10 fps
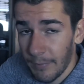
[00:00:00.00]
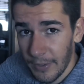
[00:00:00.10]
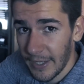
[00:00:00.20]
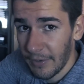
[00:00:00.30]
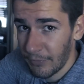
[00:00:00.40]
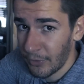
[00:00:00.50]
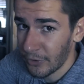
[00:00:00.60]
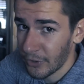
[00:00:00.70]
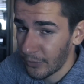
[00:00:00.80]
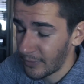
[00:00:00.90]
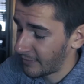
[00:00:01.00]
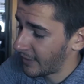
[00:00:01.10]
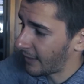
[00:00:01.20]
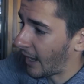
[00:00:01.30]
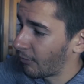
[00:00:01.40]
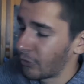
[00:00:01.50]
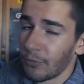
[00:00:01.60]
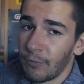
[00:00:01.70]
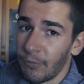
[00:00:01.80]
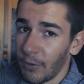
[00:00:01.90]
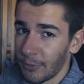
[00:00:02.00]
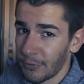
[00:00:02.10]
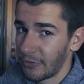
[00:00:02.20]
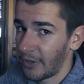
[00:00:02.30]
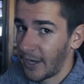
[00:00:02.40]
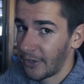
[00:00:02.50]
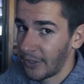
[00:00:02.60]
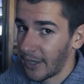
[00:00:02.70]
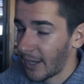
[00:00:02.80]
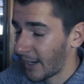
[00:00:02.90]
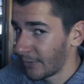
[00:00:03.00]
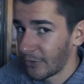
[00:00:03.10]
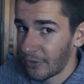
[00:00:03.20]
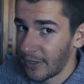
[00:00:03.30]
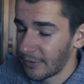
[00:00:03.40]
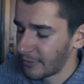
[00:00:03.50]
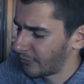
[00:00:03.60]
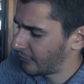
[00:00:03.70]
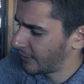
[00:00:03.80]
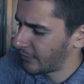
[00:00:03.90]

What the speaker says: Bokeh, if you don't know, is that out of focus area, how it renders.